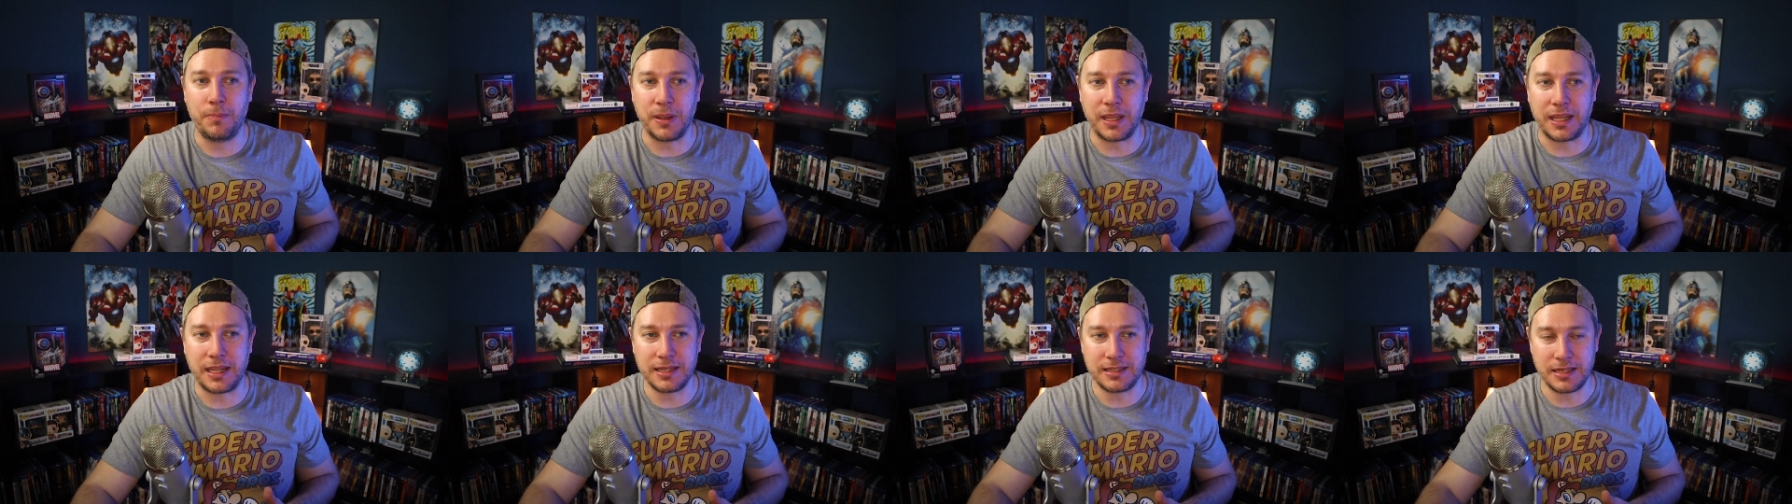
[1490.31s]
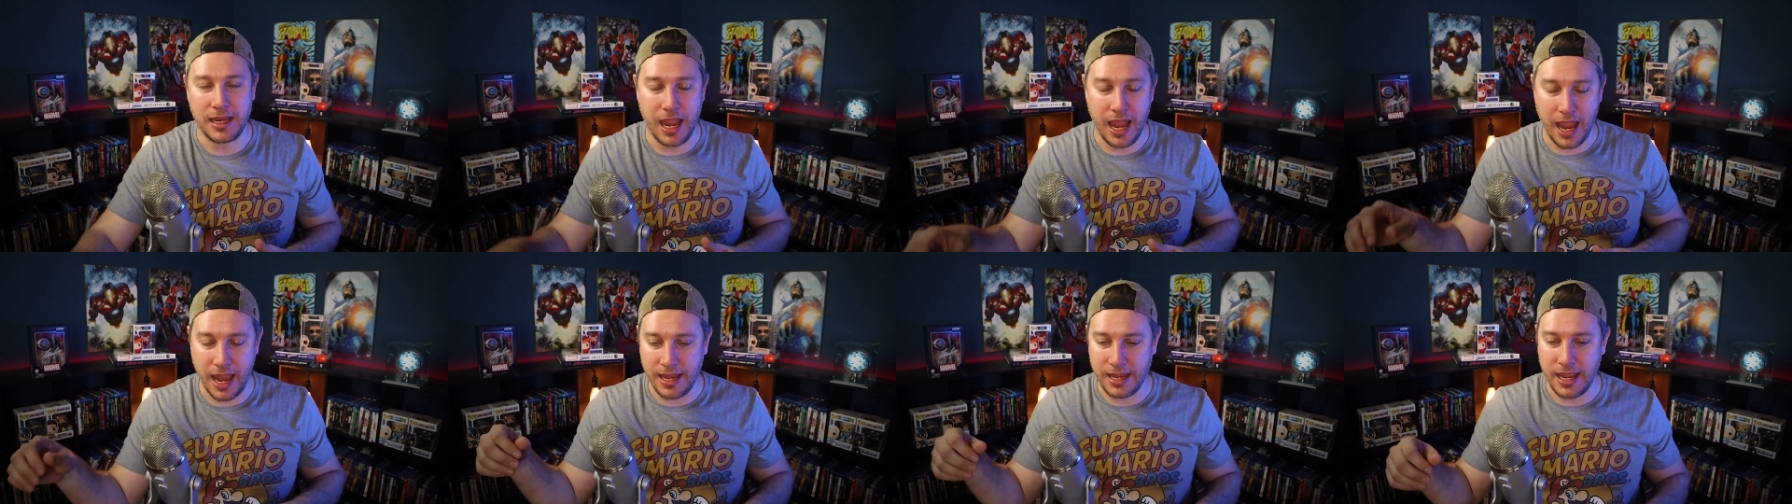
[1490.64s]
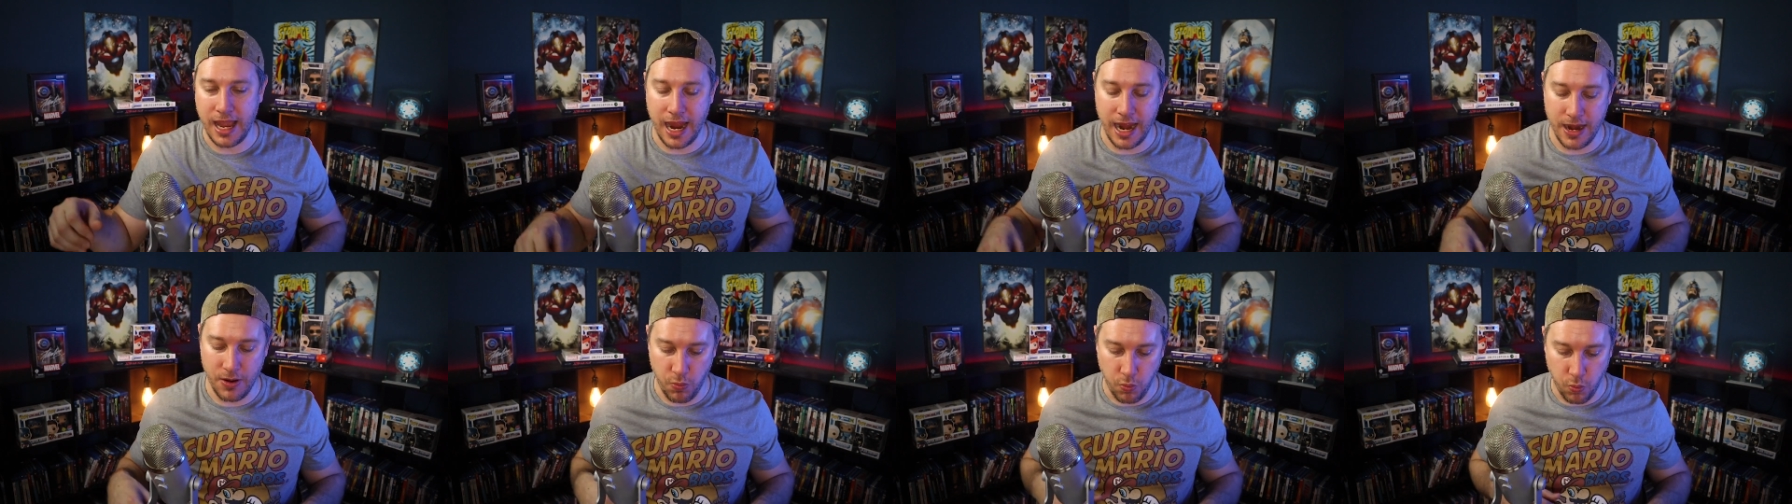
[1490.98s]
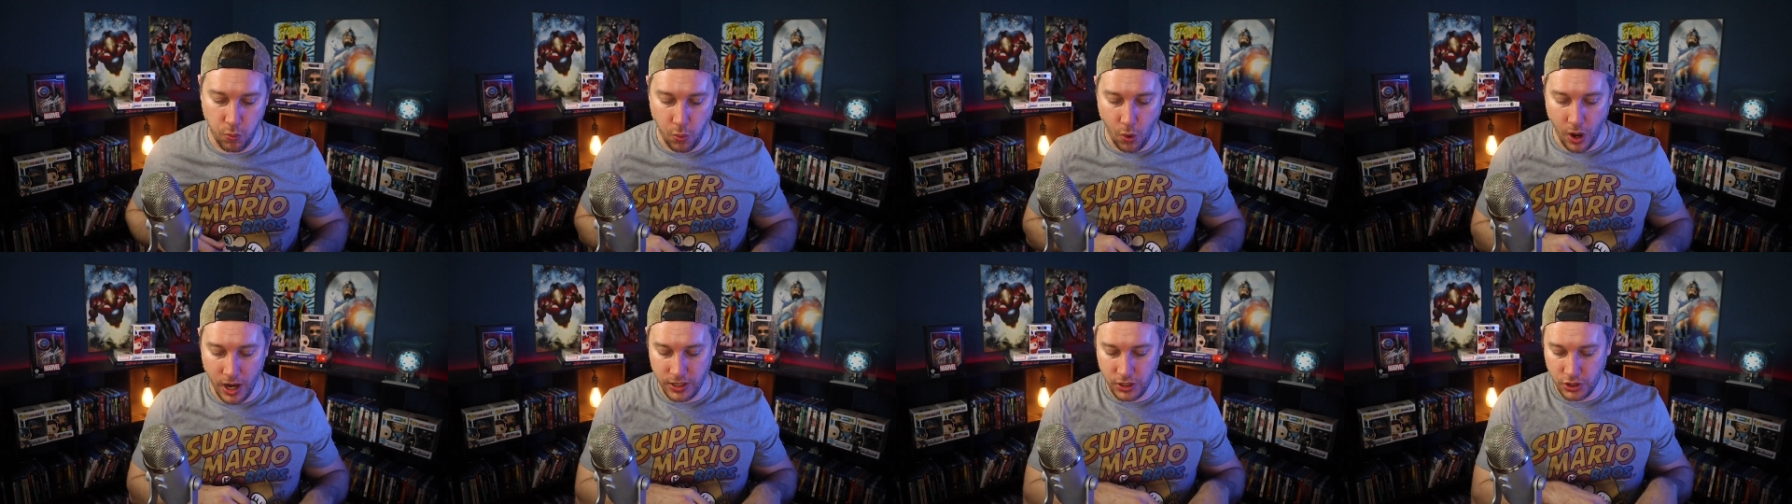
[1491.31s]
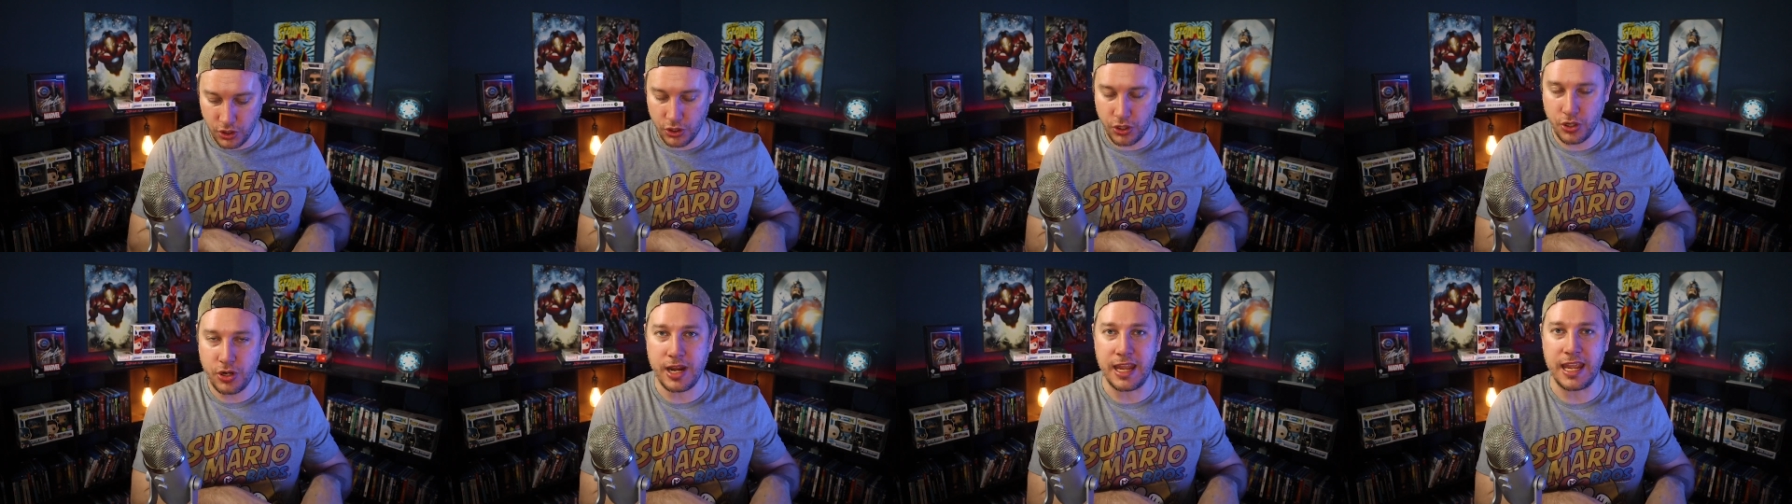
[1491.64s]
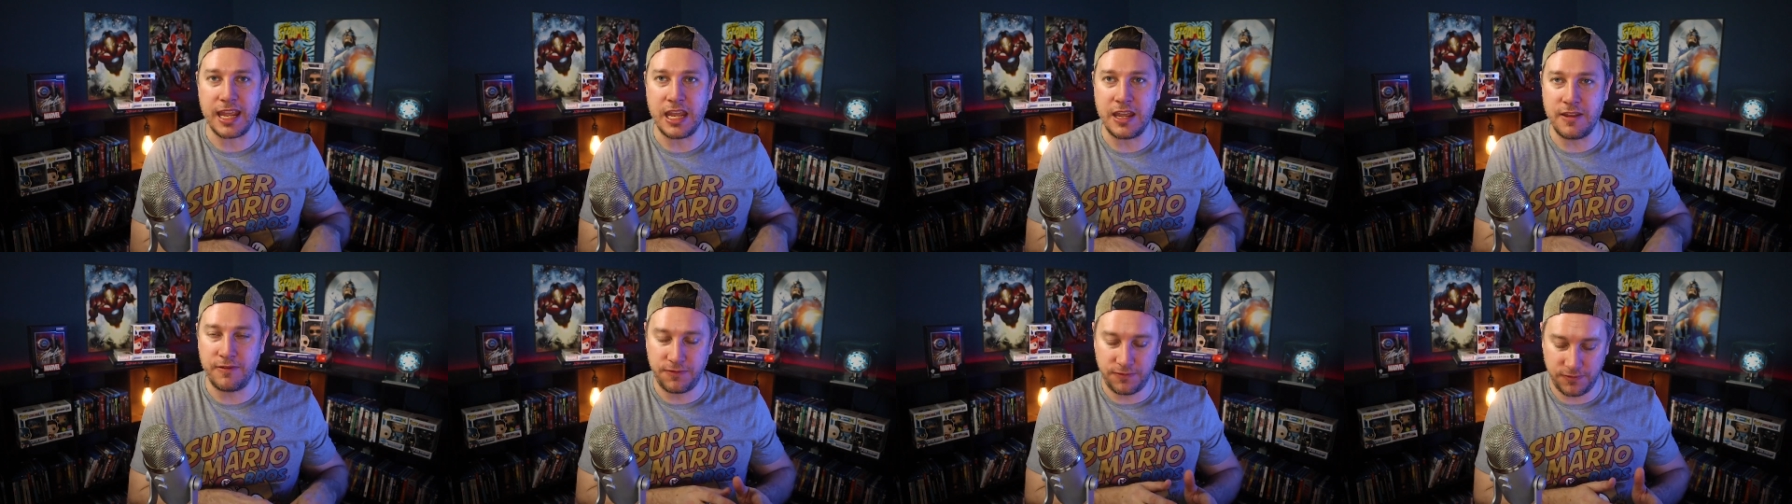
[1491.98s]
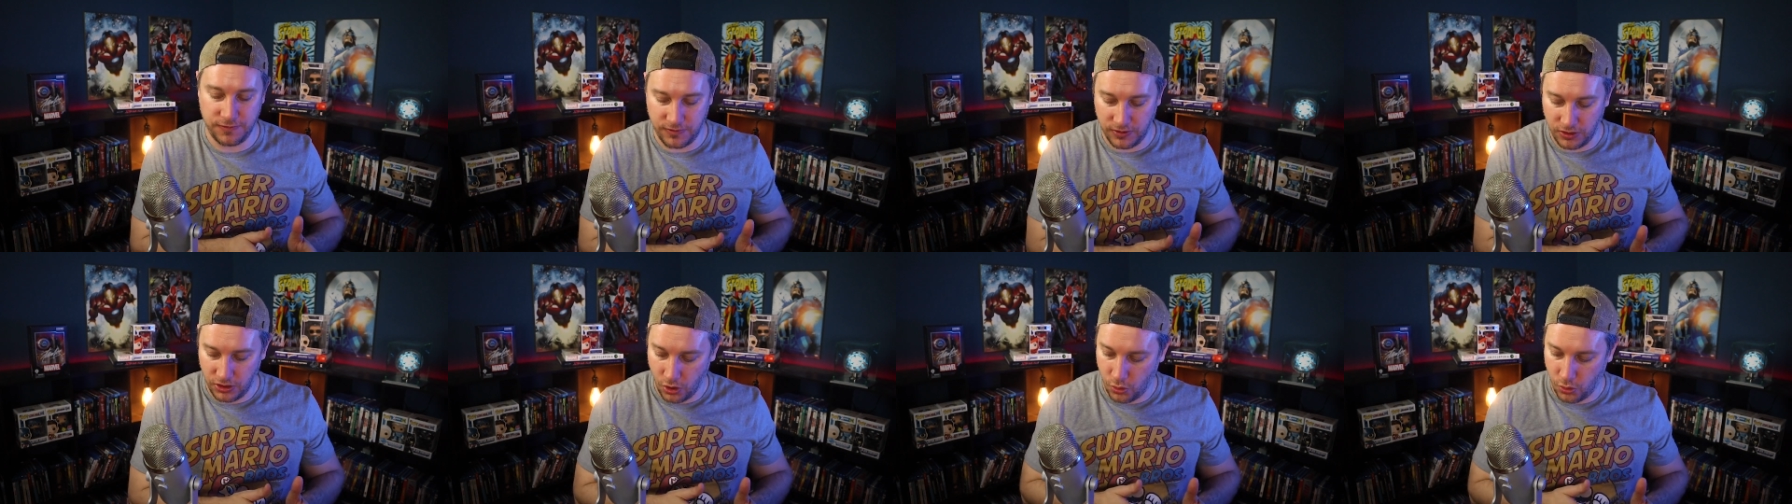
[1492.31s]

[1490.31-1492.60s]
because I, I wonder if